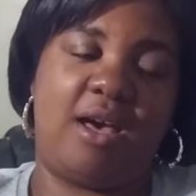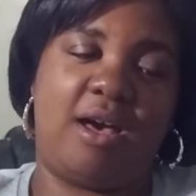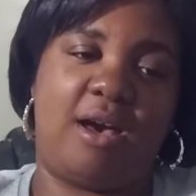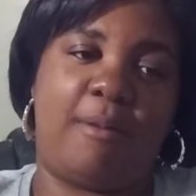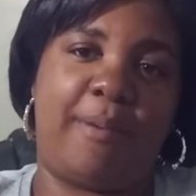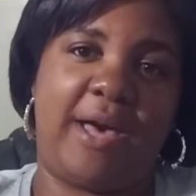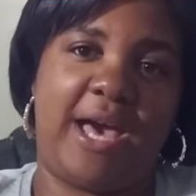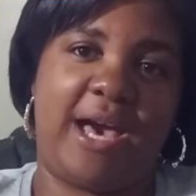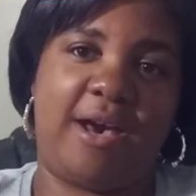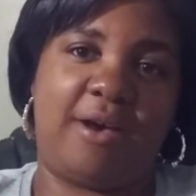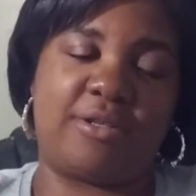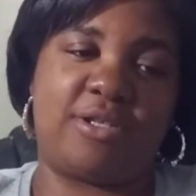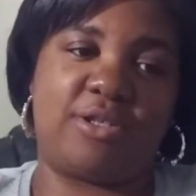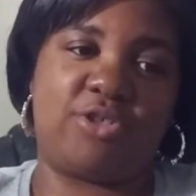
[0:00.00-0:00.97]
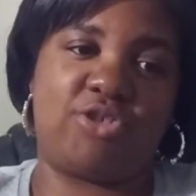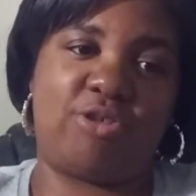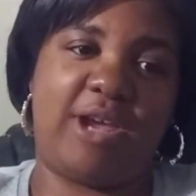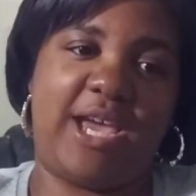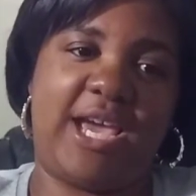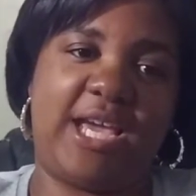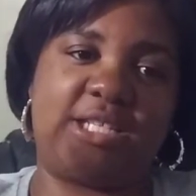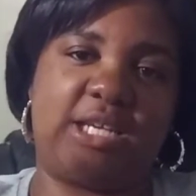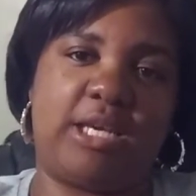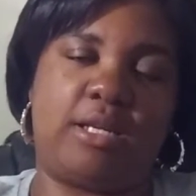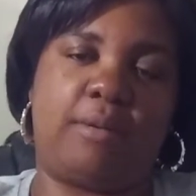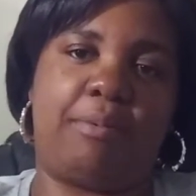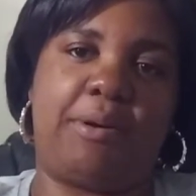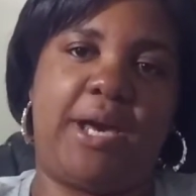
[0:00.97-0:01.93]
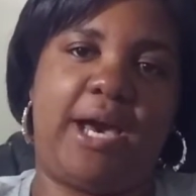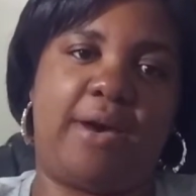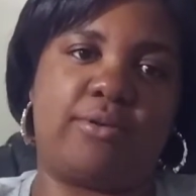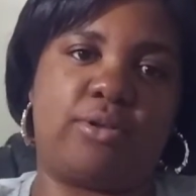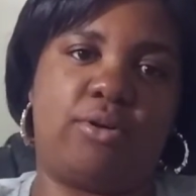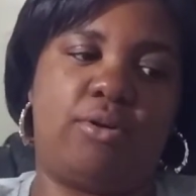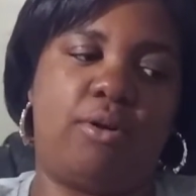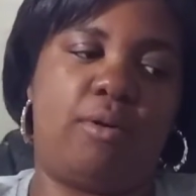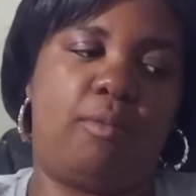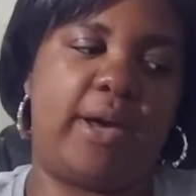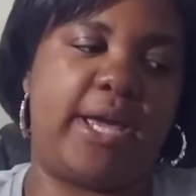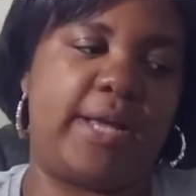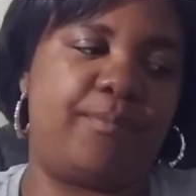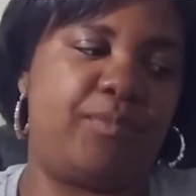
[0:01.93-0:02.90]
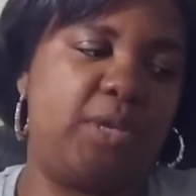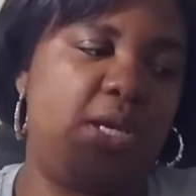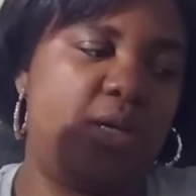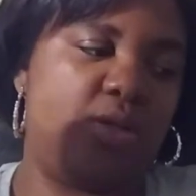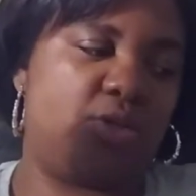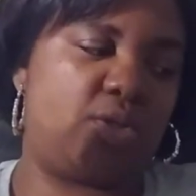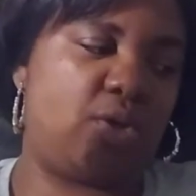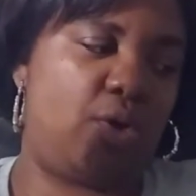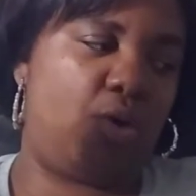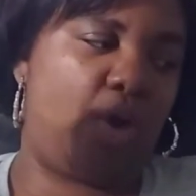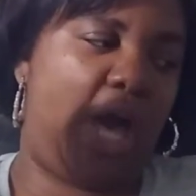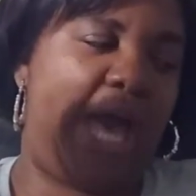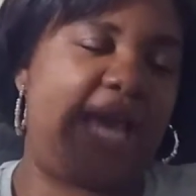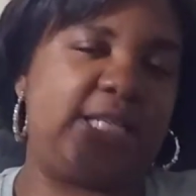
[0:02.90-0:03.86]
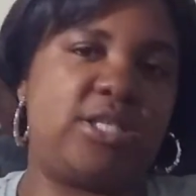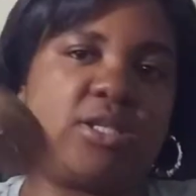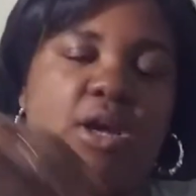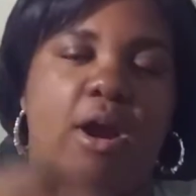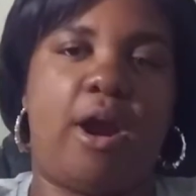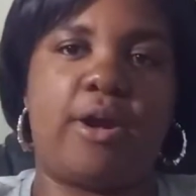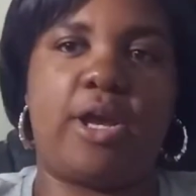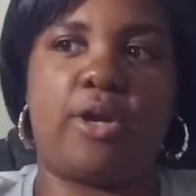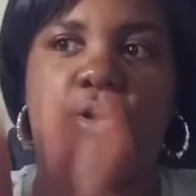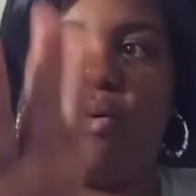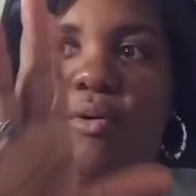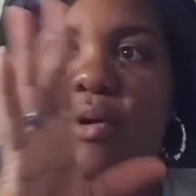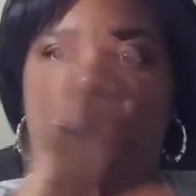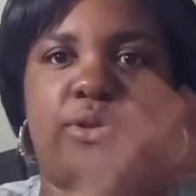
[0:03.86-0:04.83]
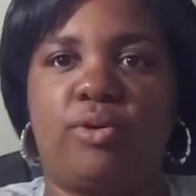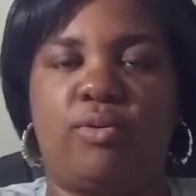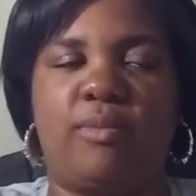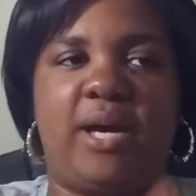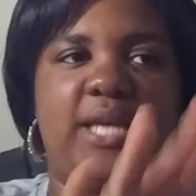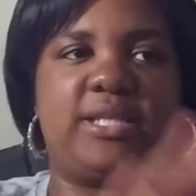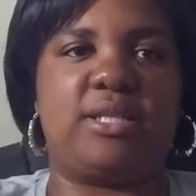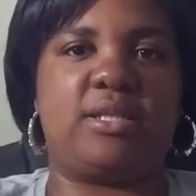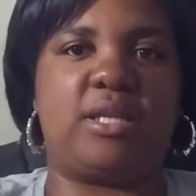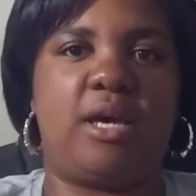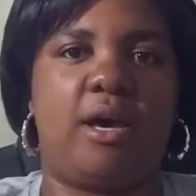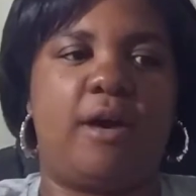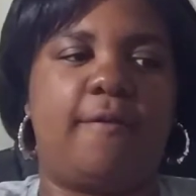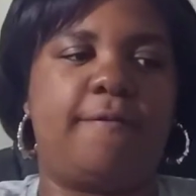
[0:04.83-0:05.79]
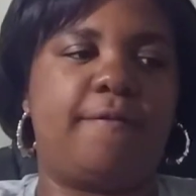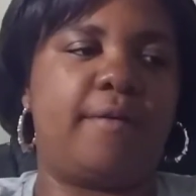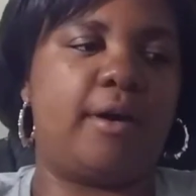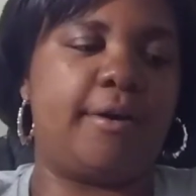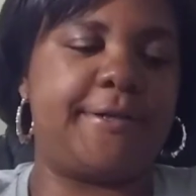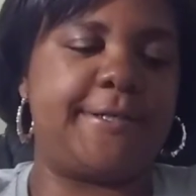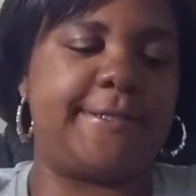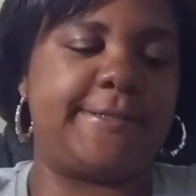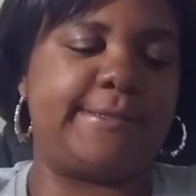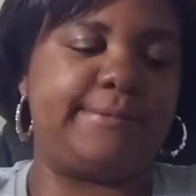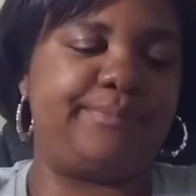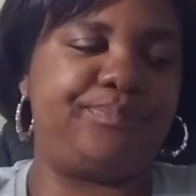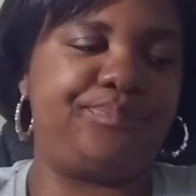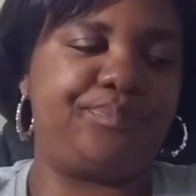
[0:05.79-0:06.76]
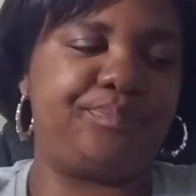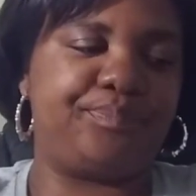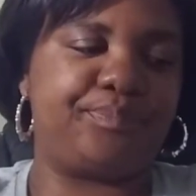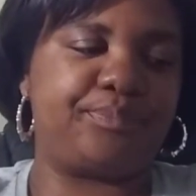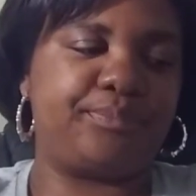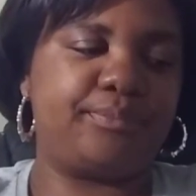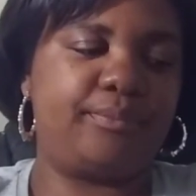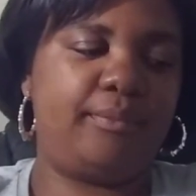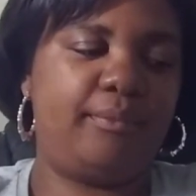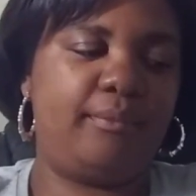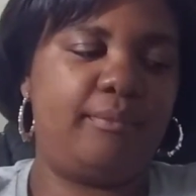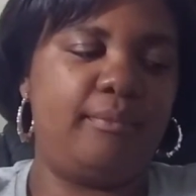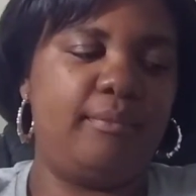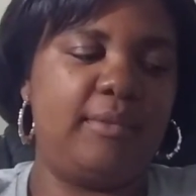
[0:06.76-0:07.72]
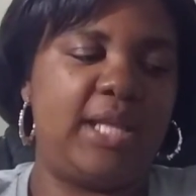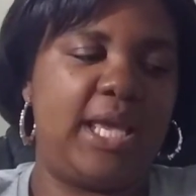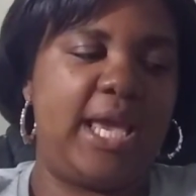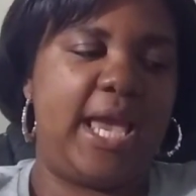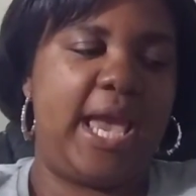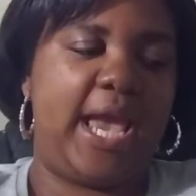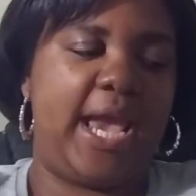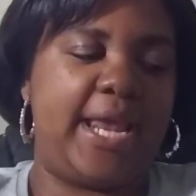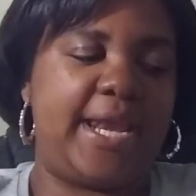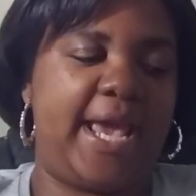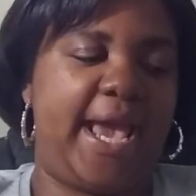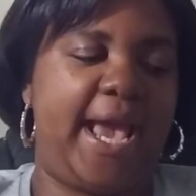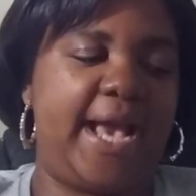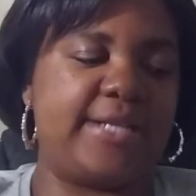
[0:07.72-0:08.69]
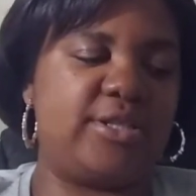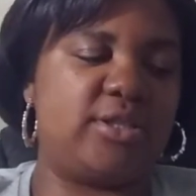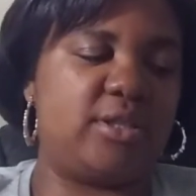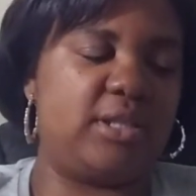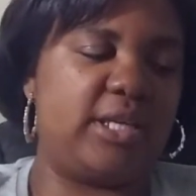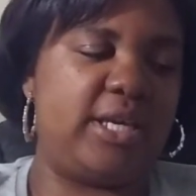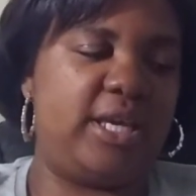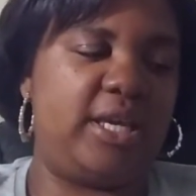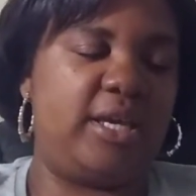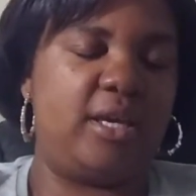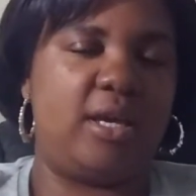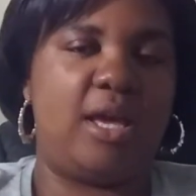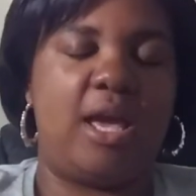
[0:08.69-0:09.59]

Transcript: A pile to trash and a pile to go away. So I started going through my stuff. And actually...